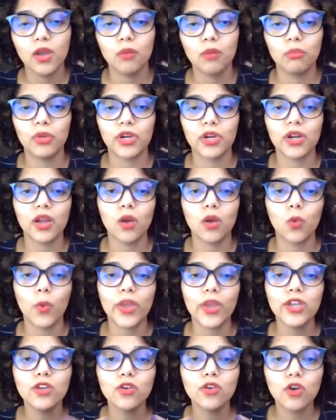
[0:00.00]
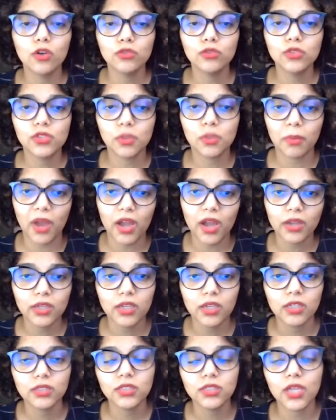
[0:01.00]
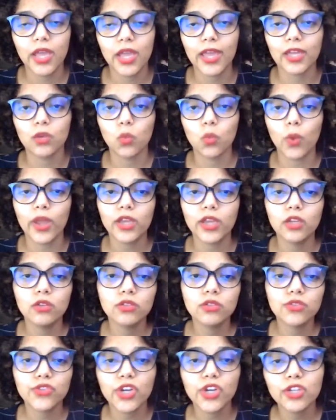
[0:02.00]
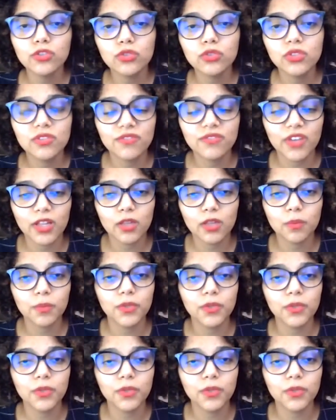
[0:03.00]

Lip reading: But when you go to the market and when you start to develop